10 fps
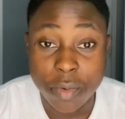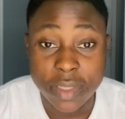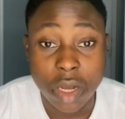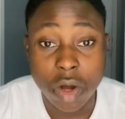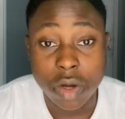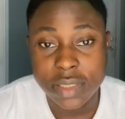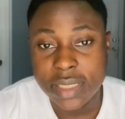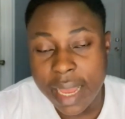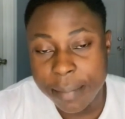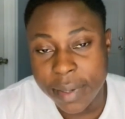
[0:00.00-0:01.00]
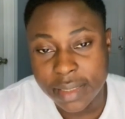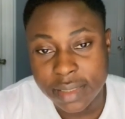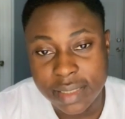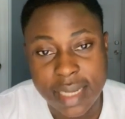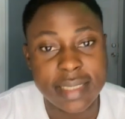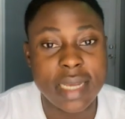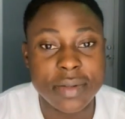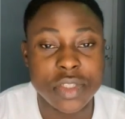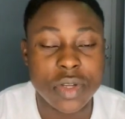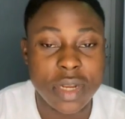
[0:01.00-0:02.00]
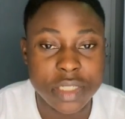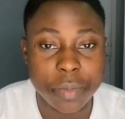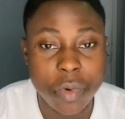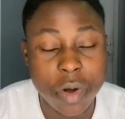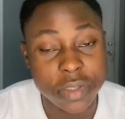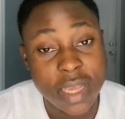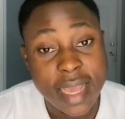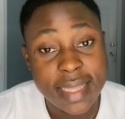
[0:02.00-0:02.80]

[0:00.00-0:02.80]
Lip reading: what they call stipend. That's how the scholarship works.